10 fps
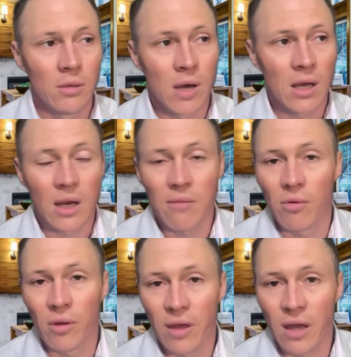you might not
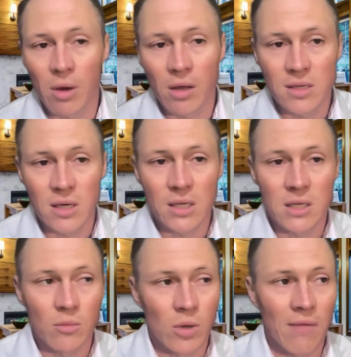even really think about
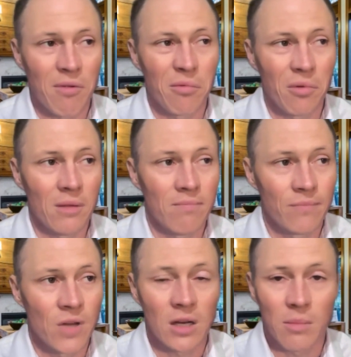ticks. And we haven't even really
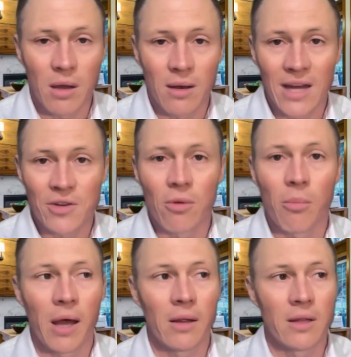talked about natural
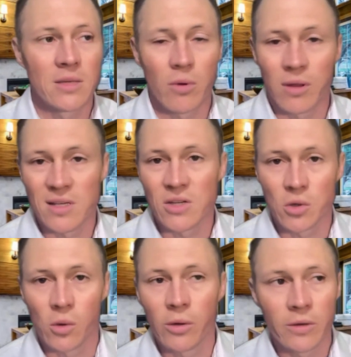repellents with
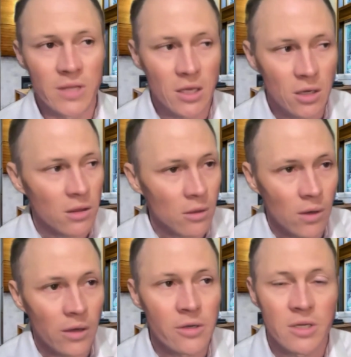essential oils that you can
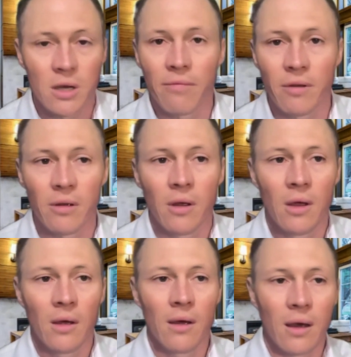throw on yourself to
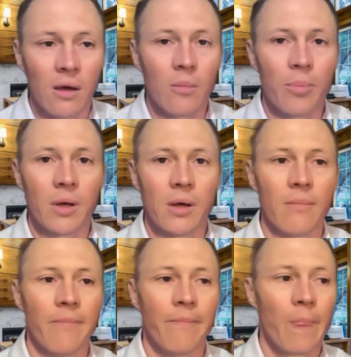help,
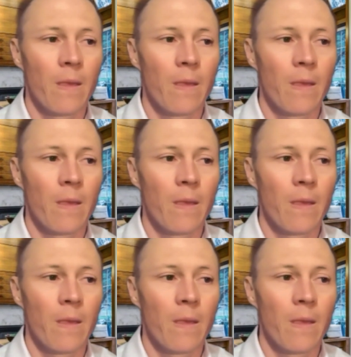lessen,